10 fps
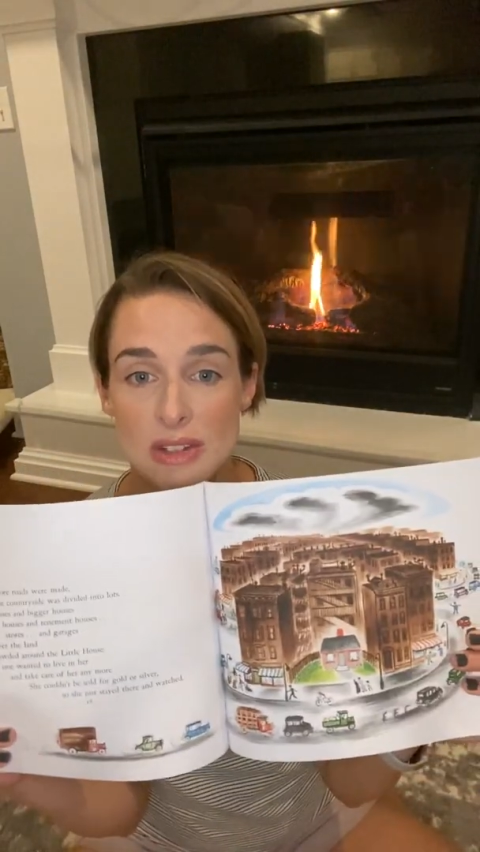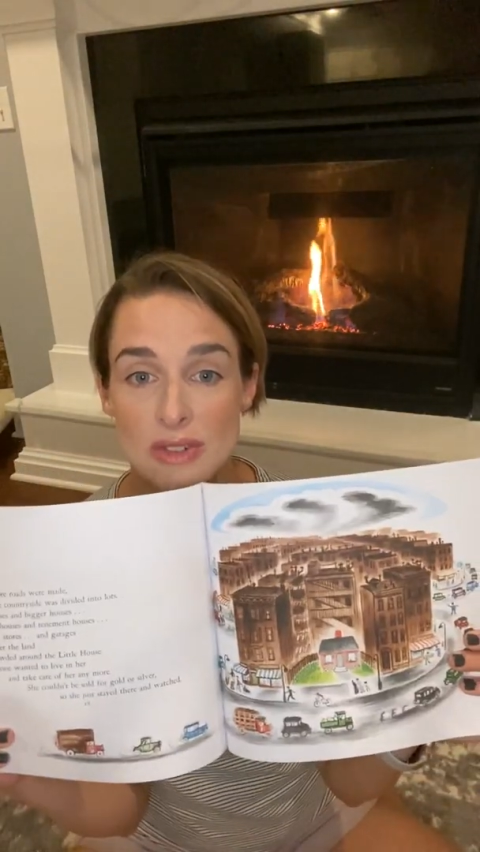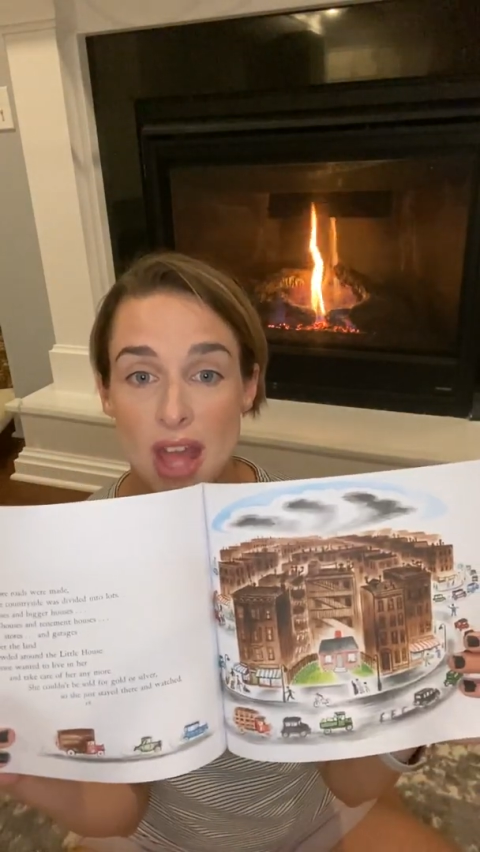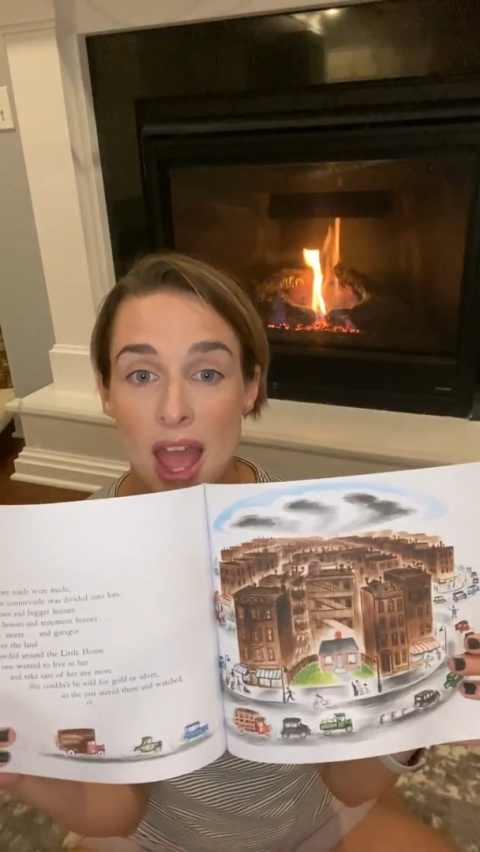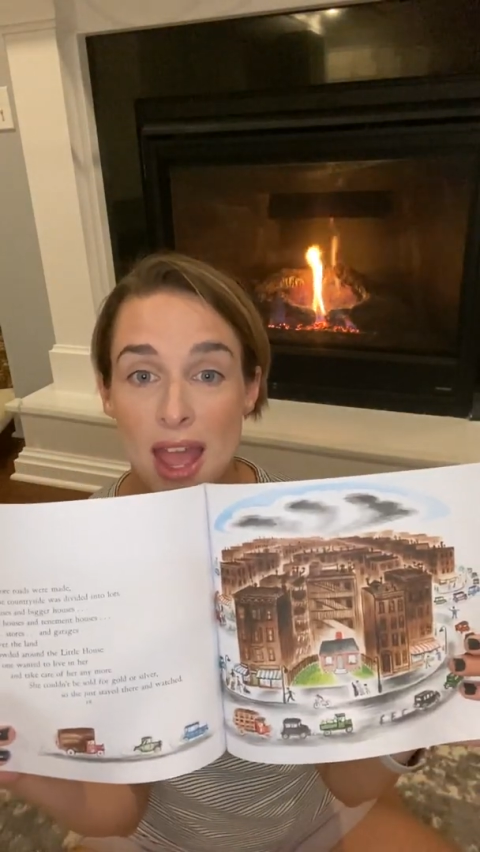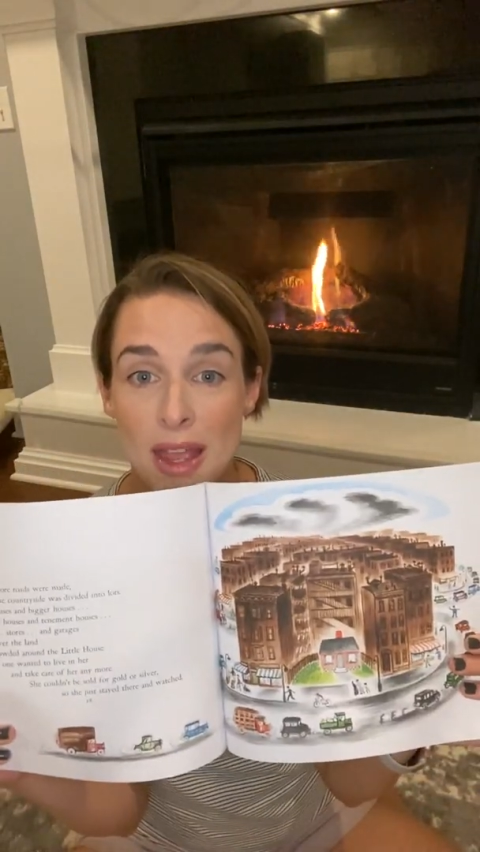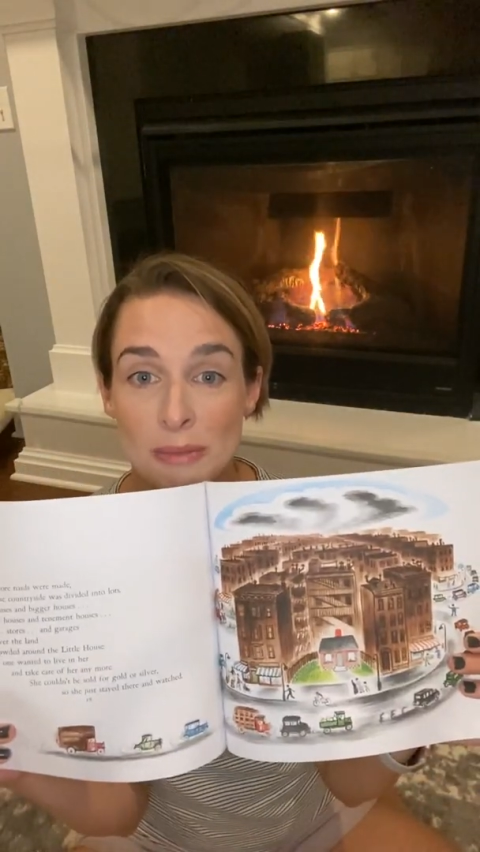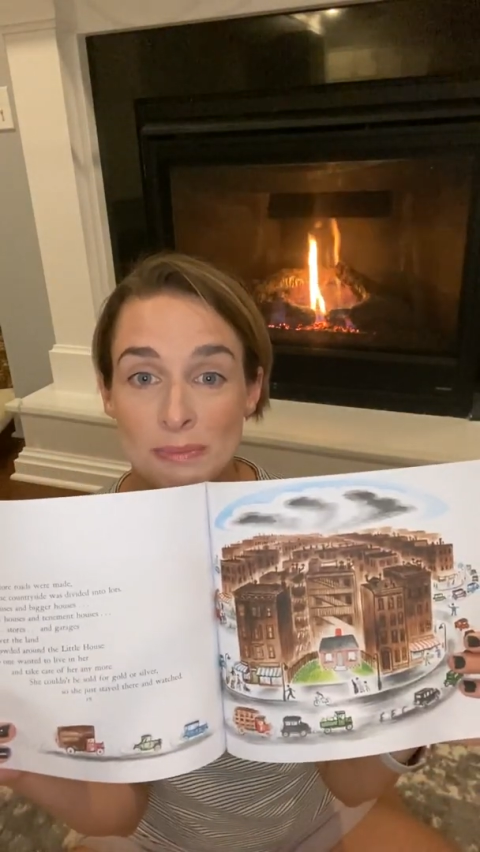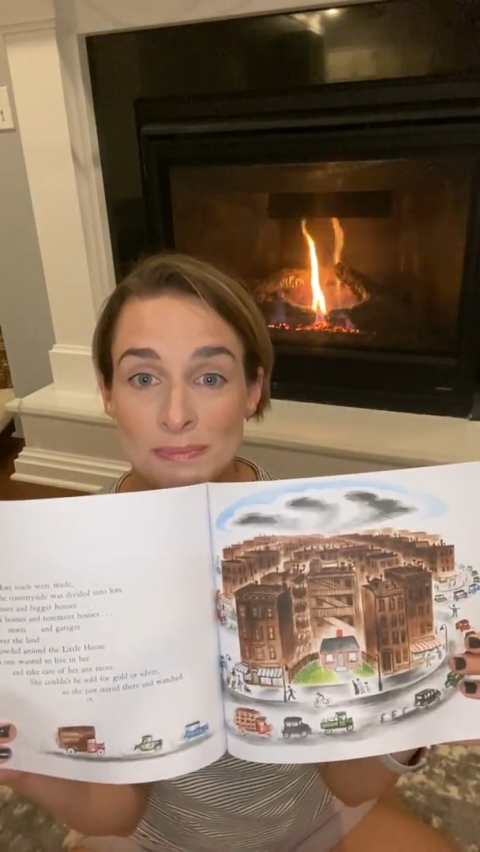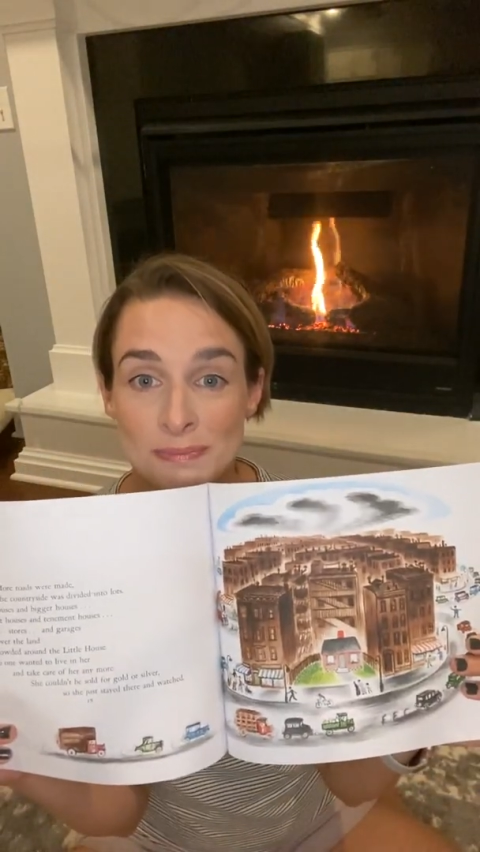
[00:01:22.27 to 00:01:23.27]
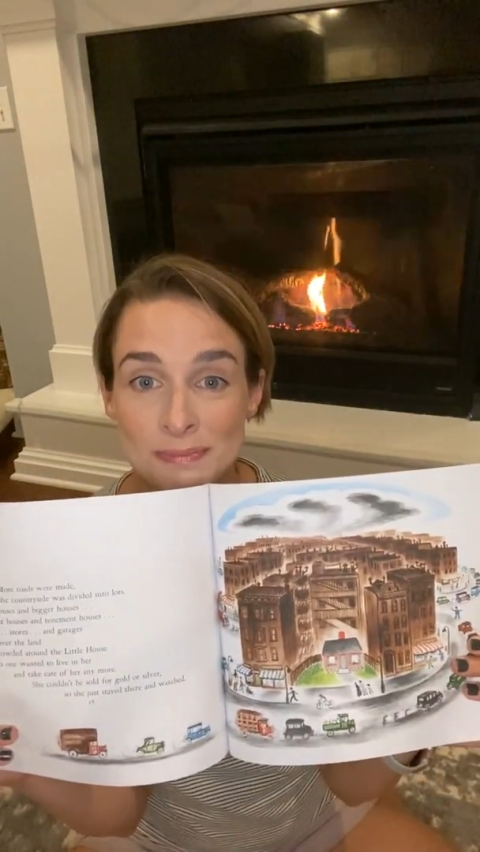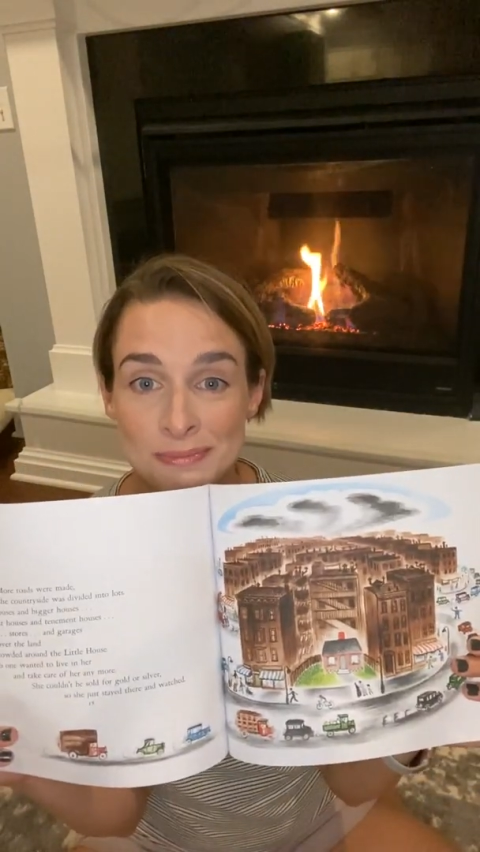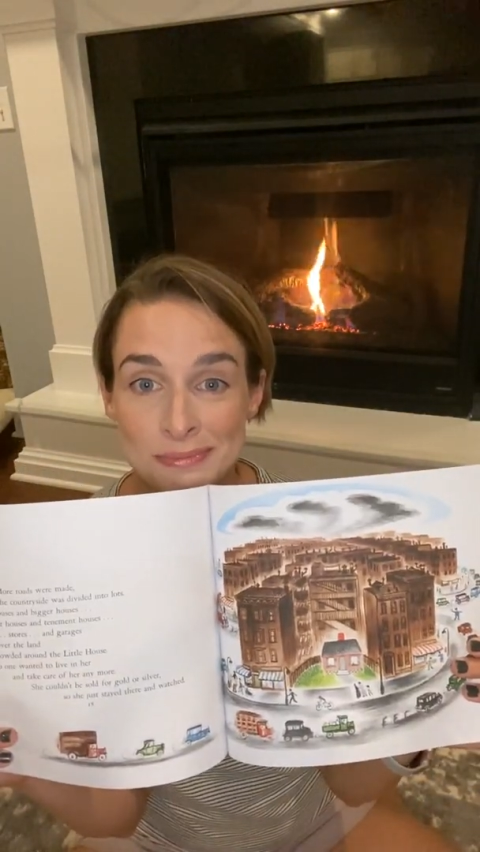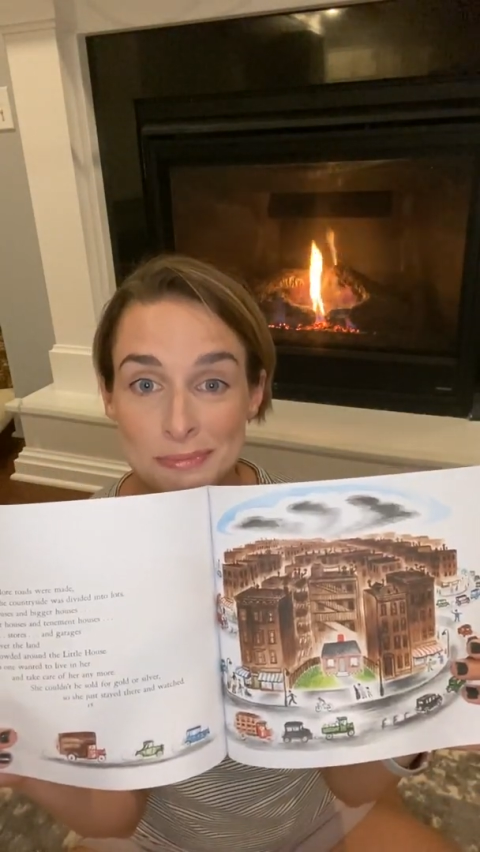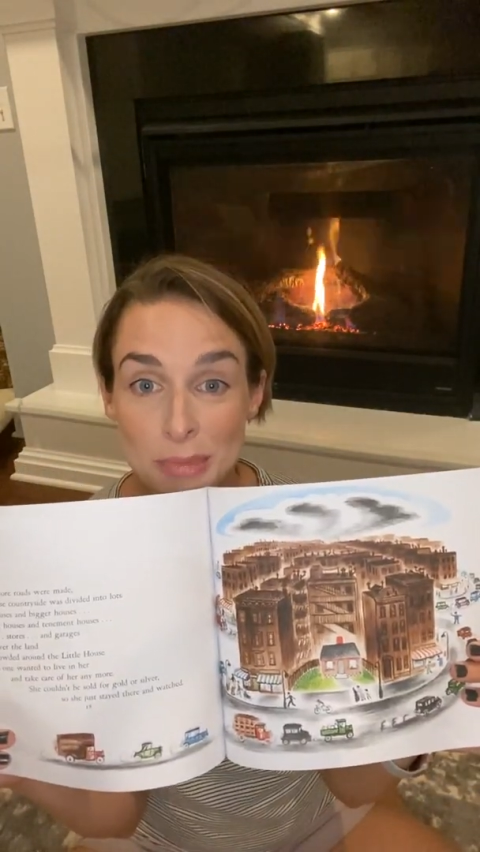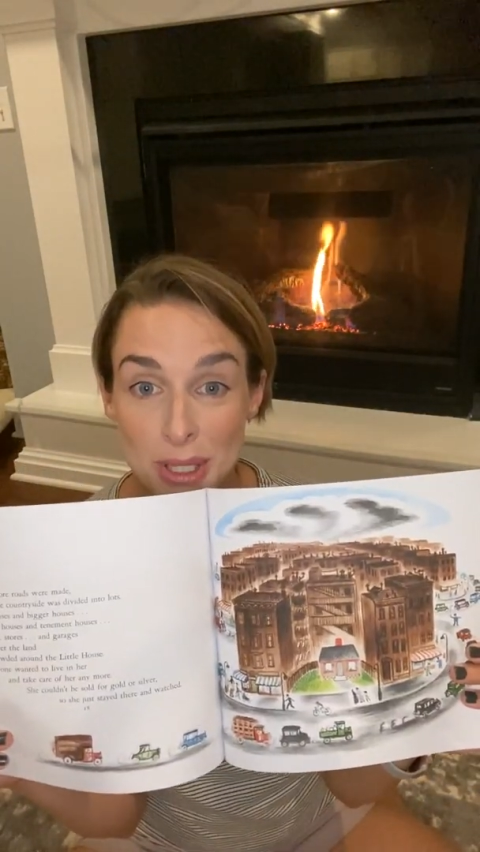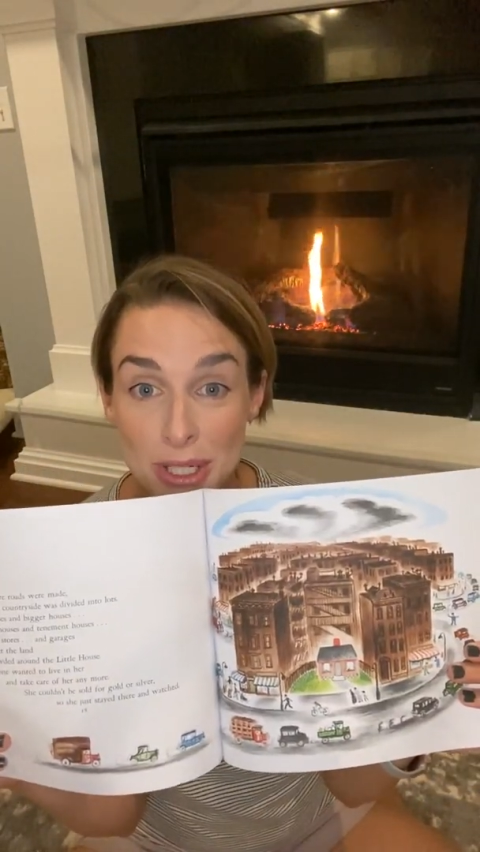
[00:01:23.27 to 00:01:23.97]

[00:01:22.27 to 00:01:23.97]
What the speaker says: of time. But